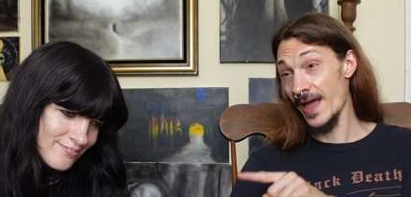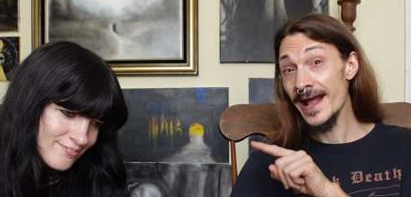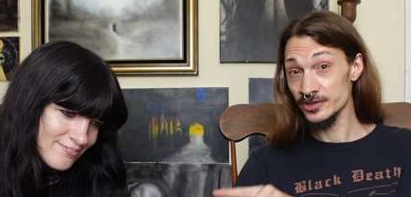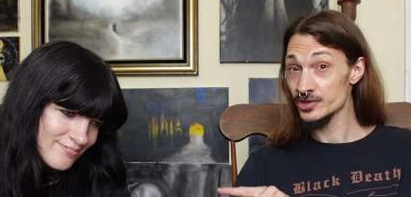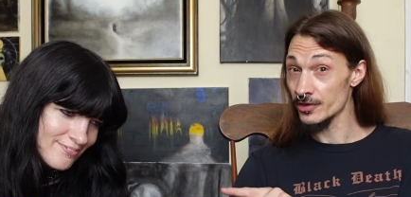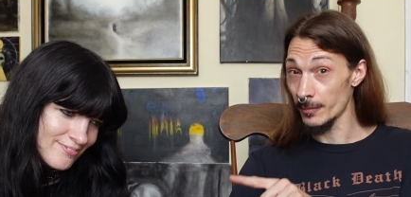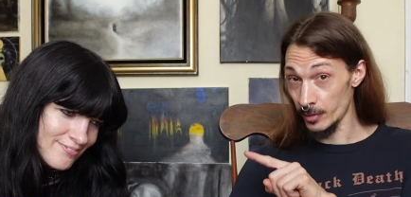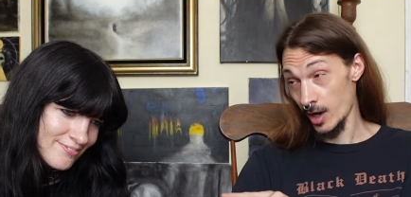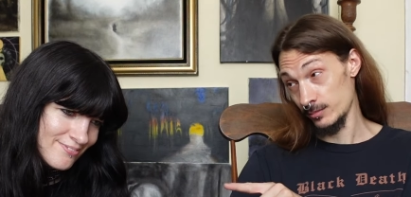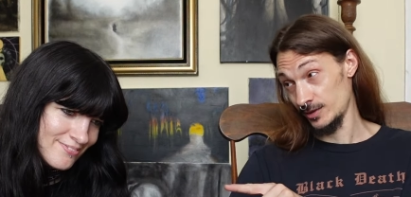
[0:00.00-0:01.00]
Speaker 1: That's the
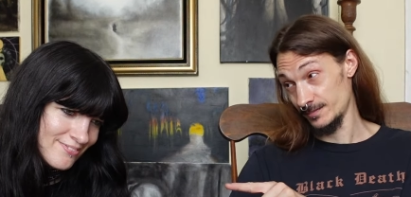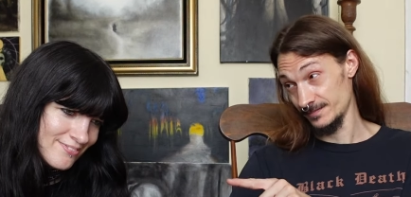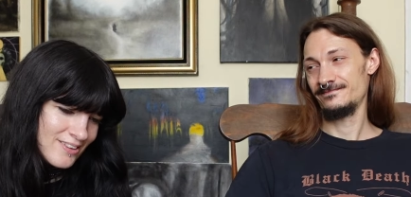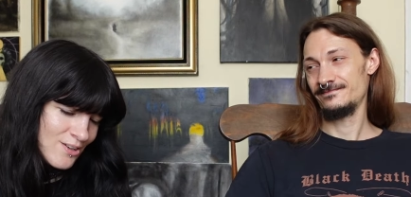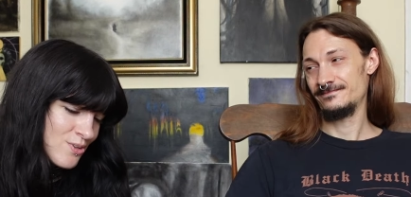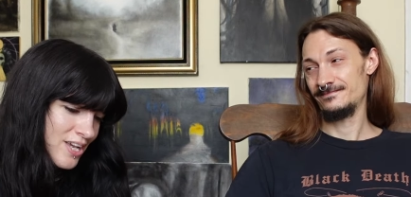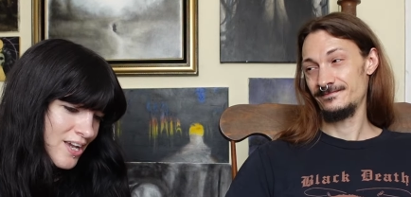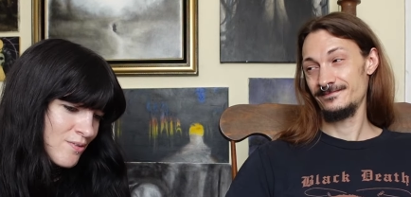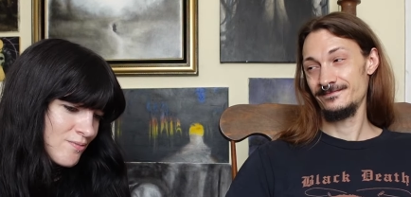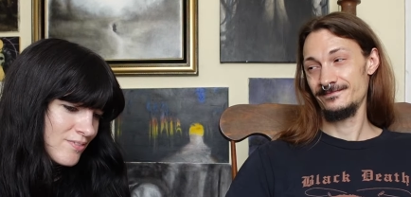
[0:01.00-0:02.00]
problem.
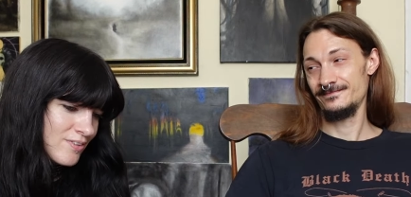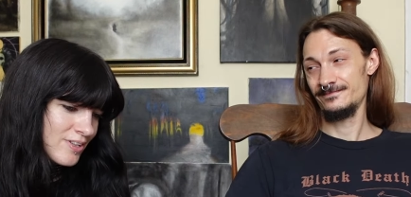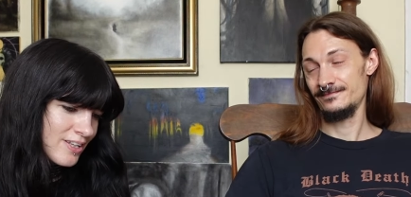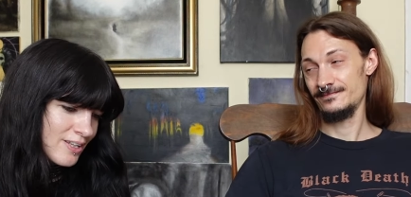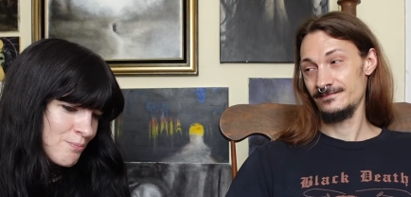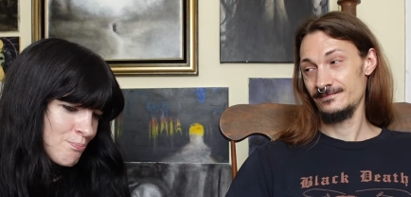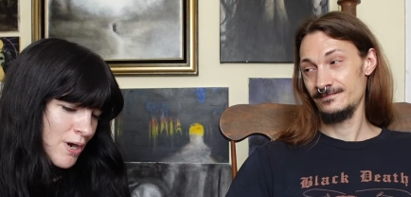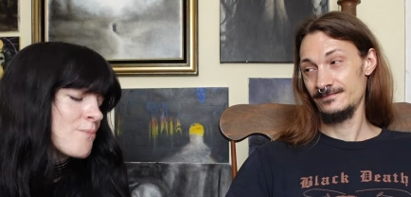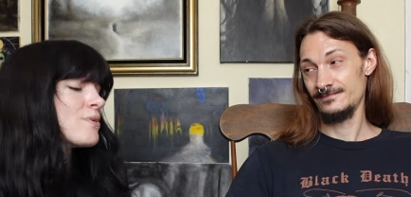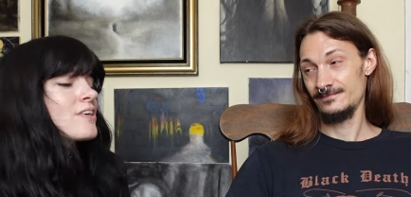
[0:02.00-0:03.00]
Speaker 2: Okay,
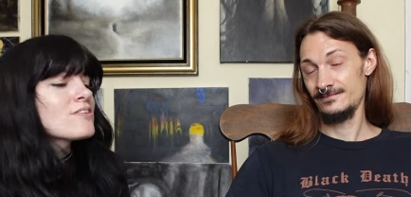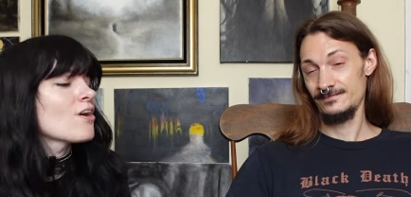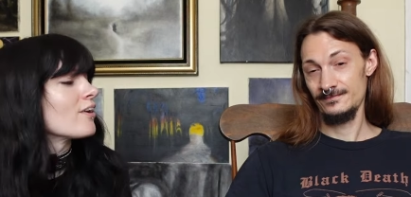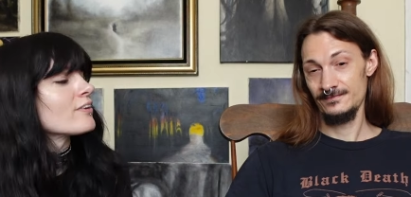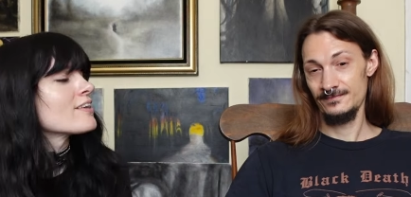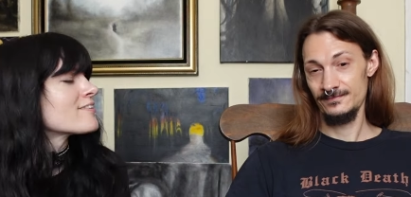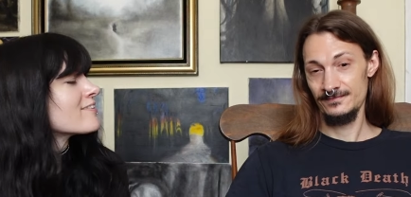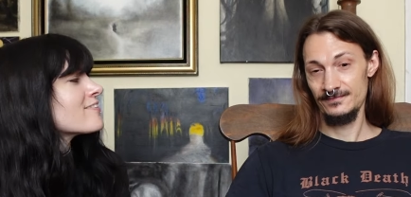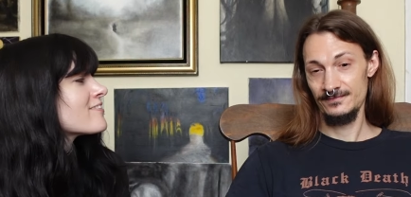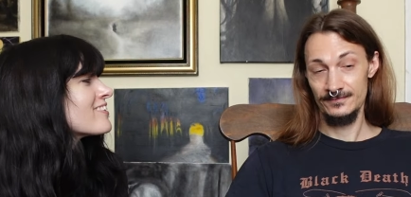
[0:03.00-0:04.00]
buy me guitar
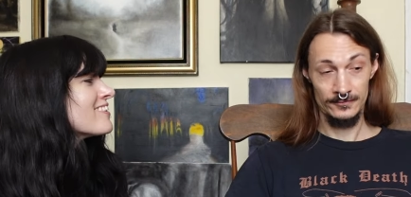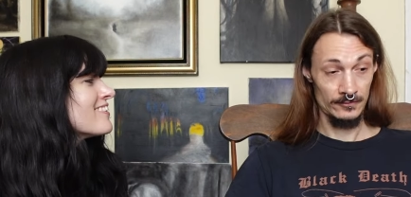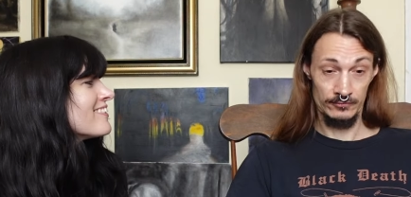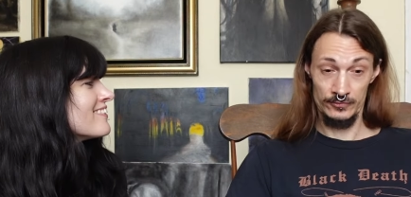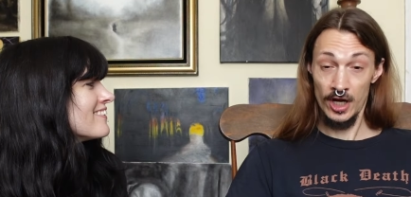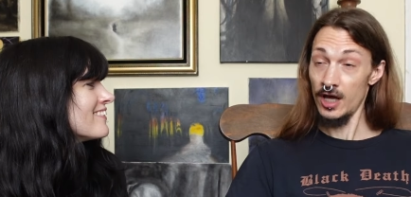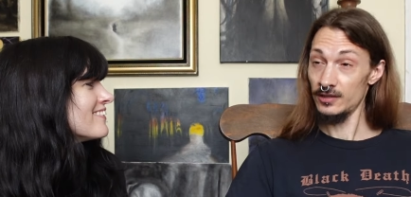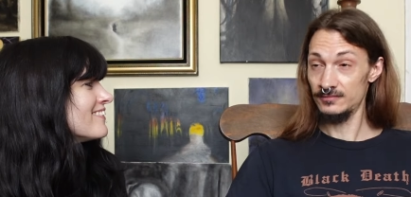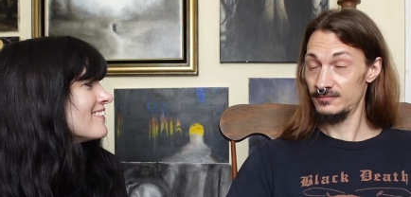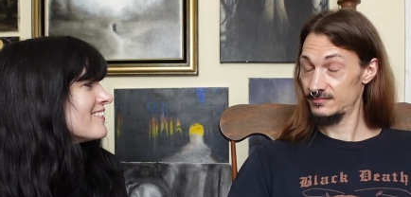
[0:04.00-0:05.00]
lessons.
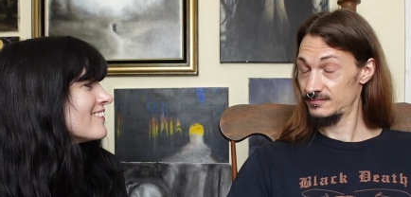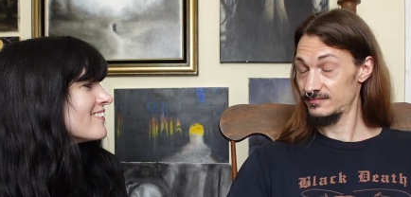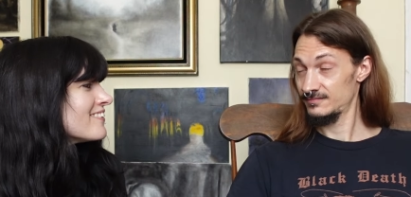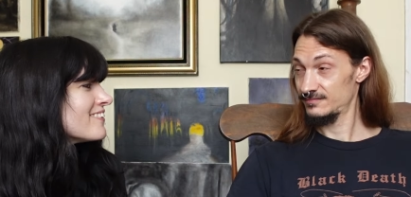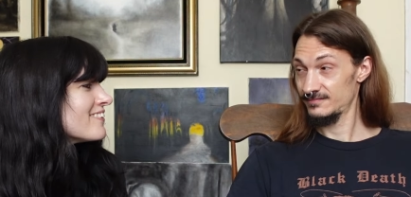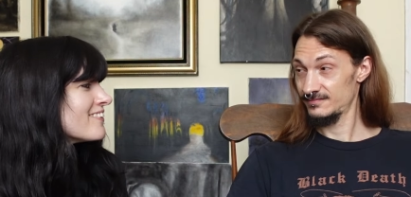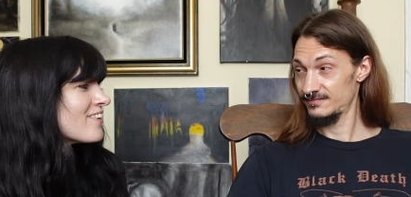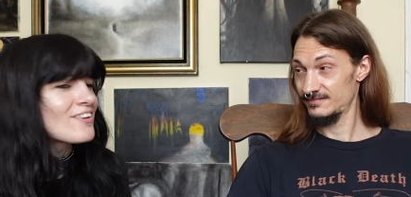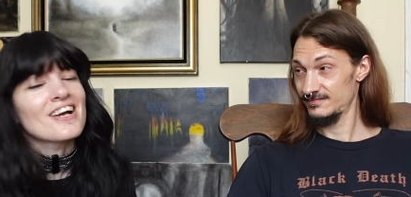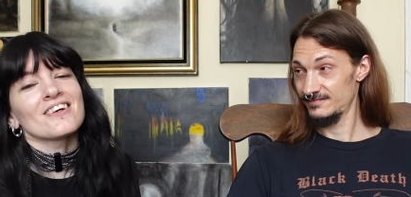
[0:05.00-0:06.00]
Speaker 1: Done.
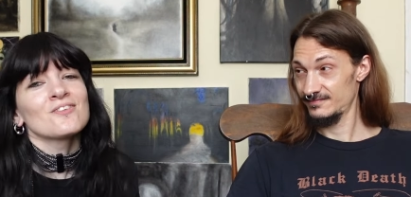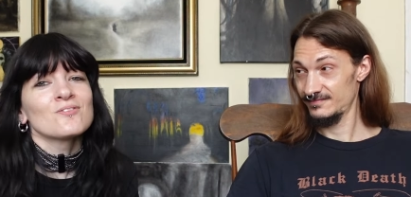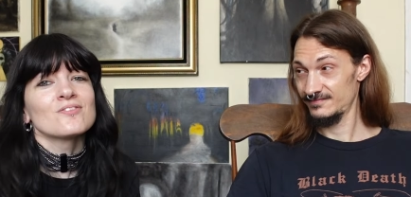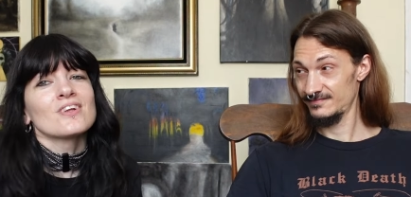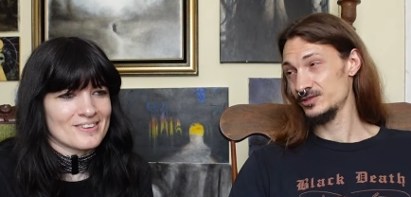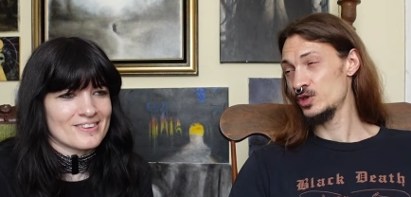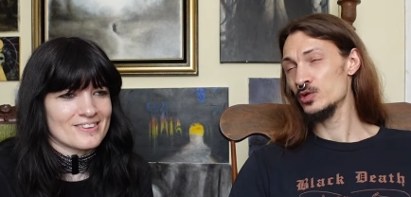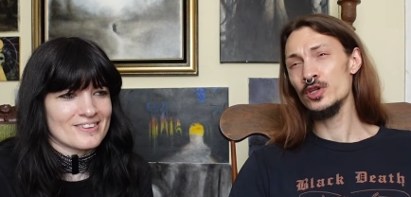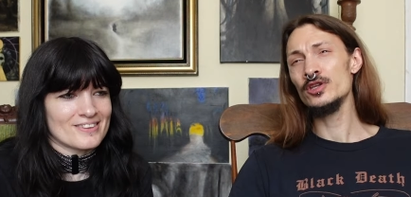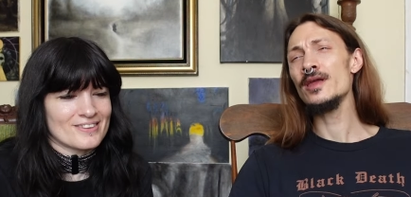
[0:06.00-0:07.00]
Okay. You,
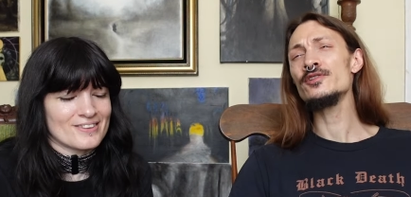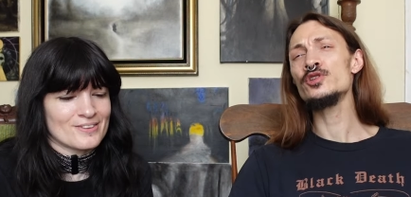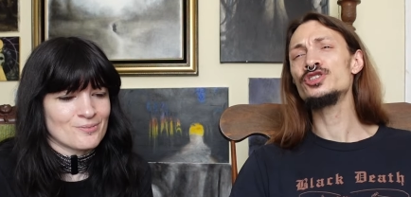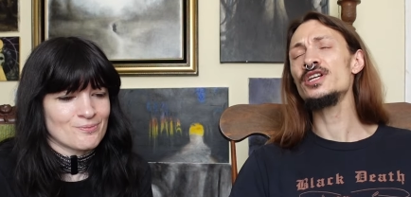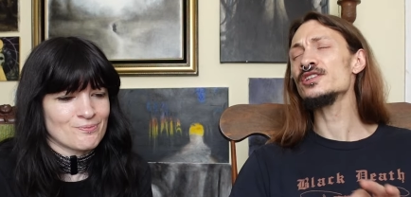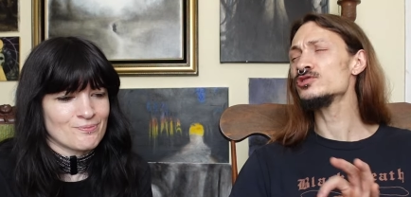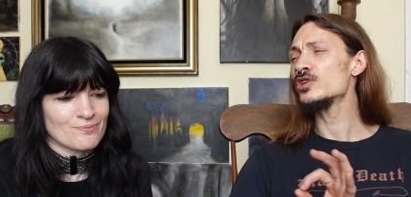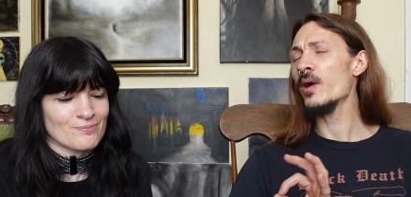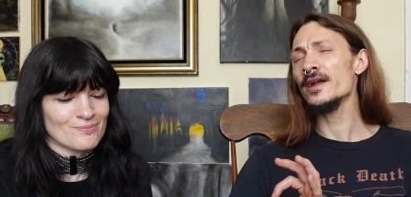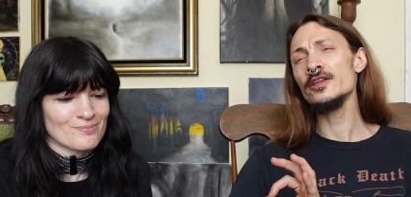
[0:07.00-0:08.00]
you, she has
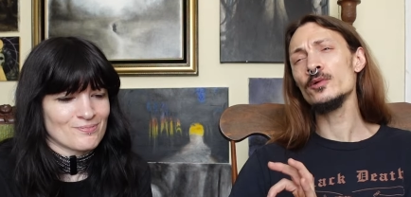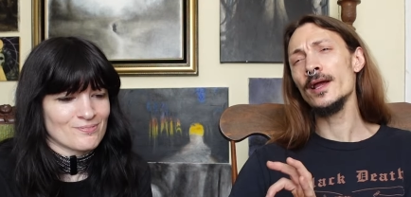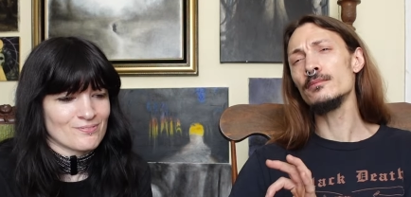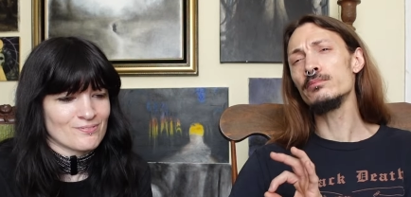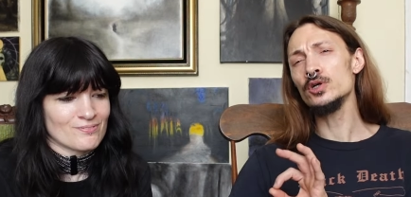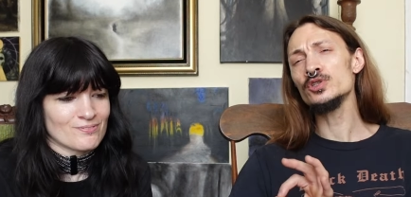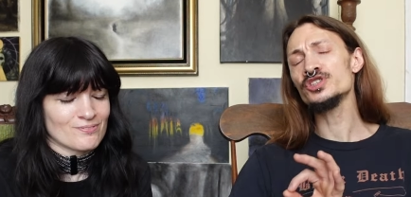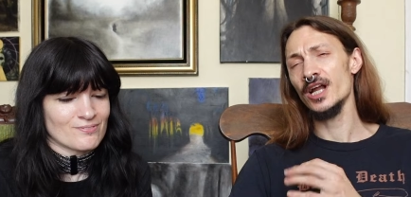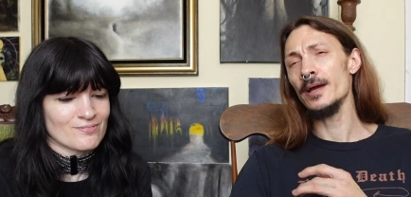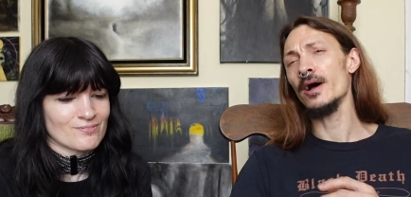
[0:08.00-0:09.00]
no idea the random
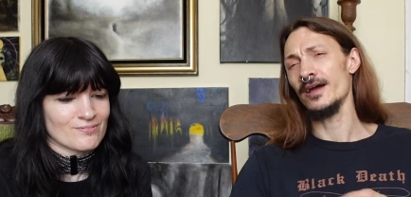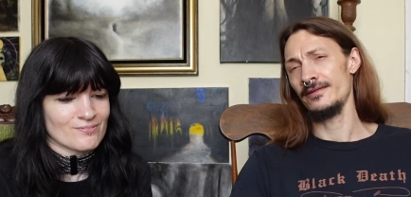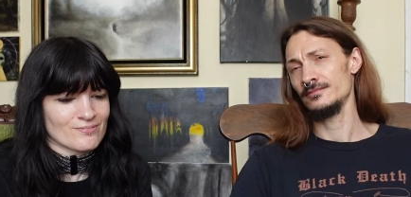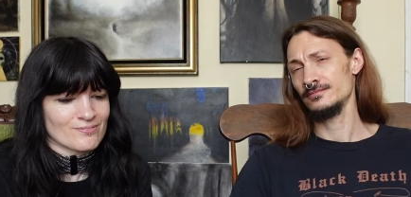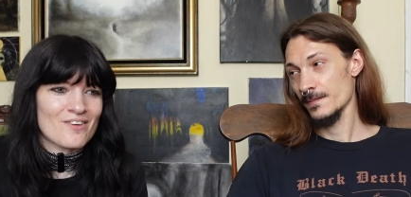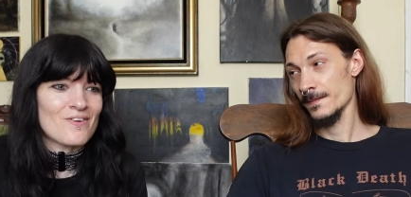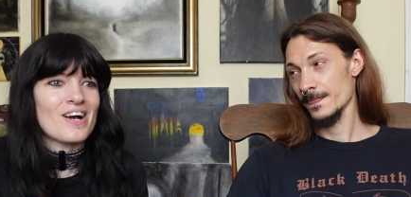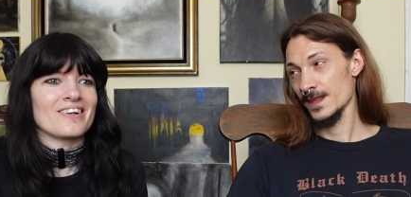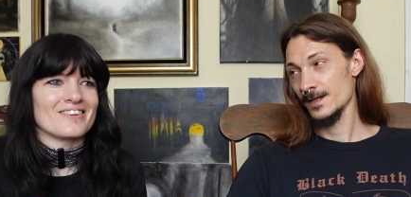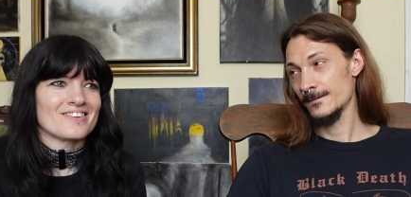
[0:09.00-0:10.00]
bullshit I buy.
Speaker 2: Okay, fine,